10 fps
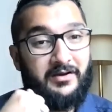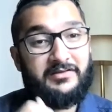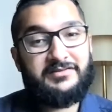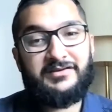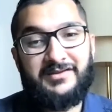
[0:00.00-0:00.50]

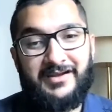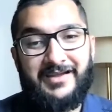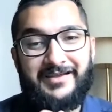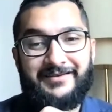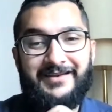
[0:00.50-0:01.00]
Khandaq,
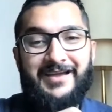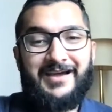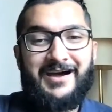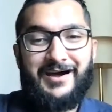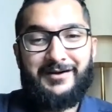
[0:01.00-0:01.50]
and
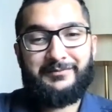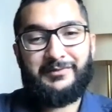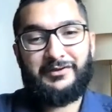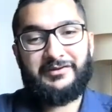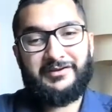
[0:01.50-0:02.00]

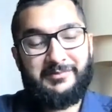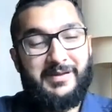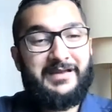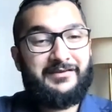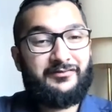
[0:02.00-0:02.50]
the
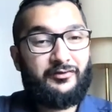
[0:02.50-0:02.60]
companions